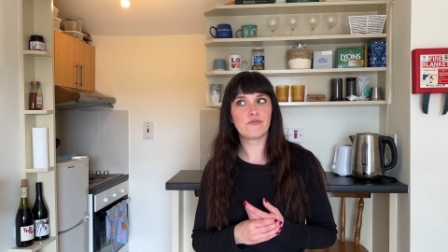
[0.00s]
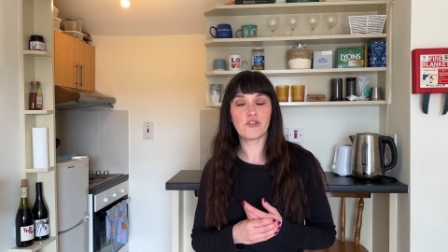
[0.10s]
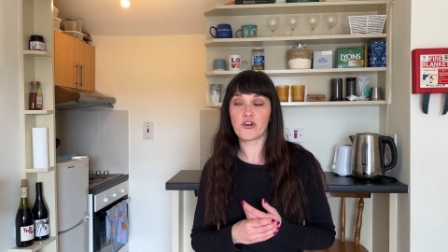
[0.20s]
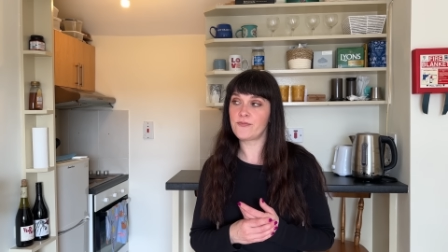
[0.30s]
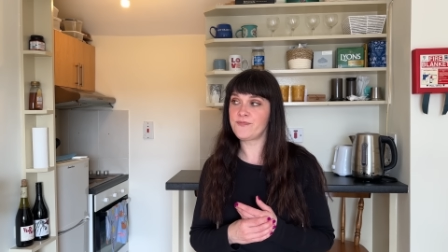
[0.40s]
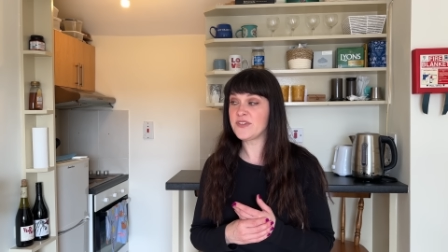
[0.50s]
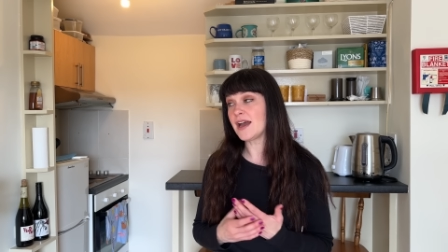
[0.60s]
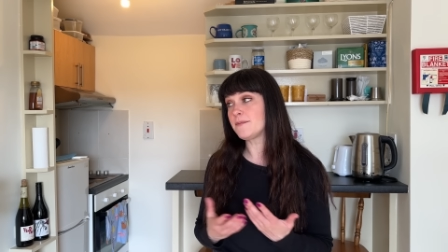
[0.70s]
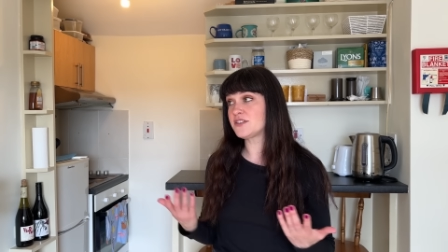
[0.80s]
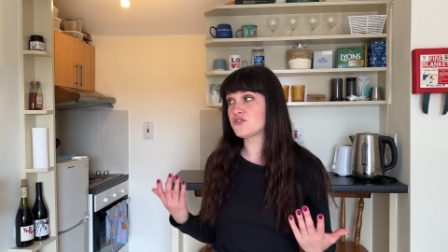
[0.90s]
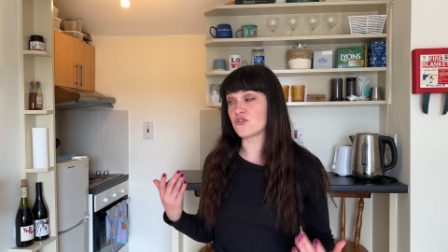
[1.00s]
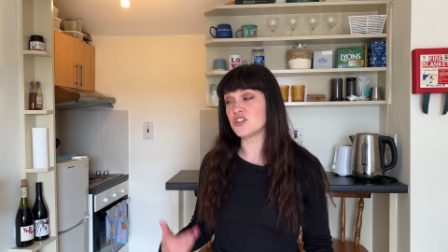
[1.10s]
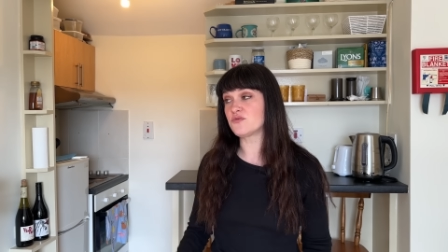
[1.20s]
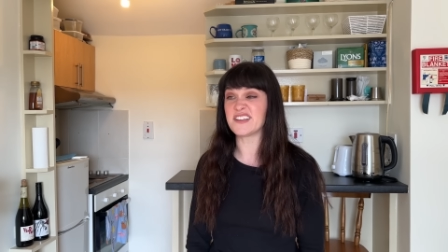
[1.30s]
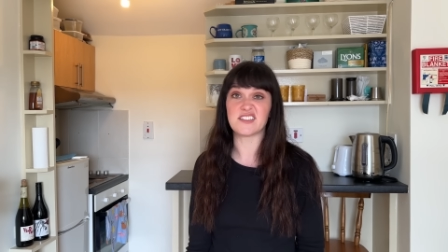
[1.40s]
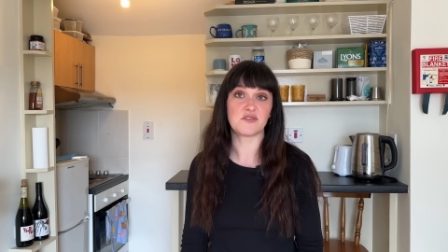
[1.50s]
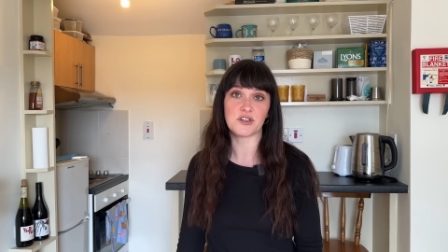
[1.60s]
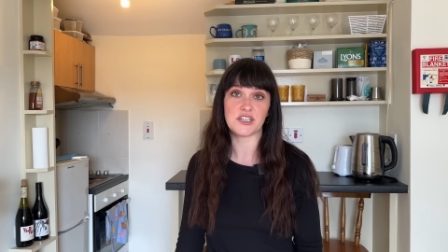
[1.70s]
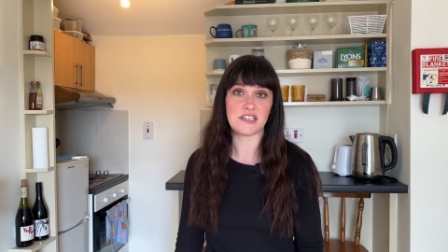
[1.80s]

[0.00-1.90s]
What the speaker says: So yeah, I mean, storage wise, it's pretty